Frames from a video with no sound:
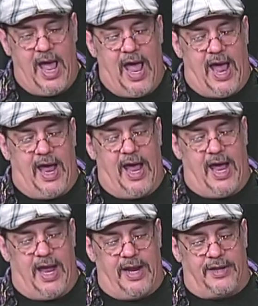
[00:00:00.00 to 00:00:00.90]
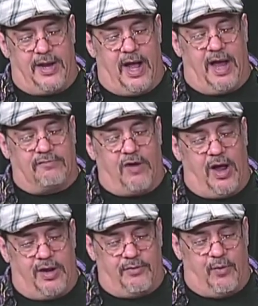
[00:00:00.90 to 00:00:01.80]
And I w
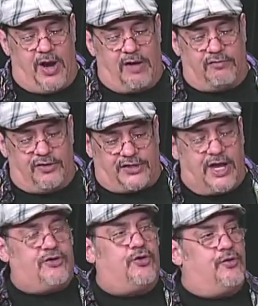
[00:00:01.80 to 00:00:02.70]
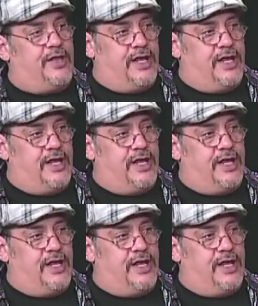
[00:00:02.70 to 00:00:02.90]
and when I w sent you